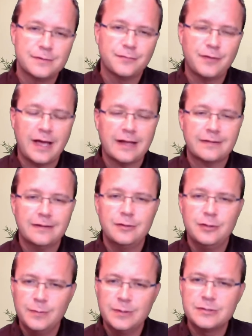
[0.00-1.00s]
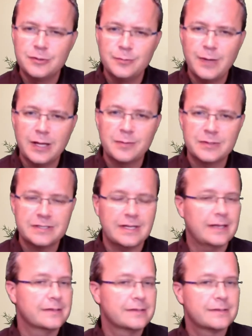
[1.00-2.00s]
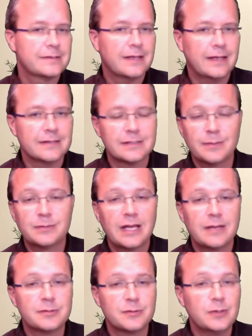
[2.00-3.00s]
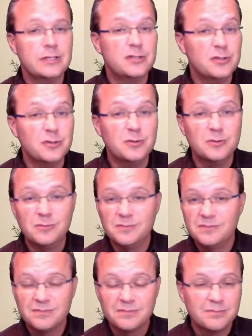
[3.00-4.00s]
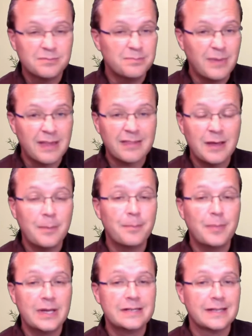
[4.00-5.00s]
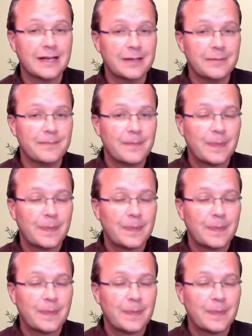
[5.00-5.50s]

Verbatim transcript: the fact that humans do make mistakes, and sometimes we do mess up big time.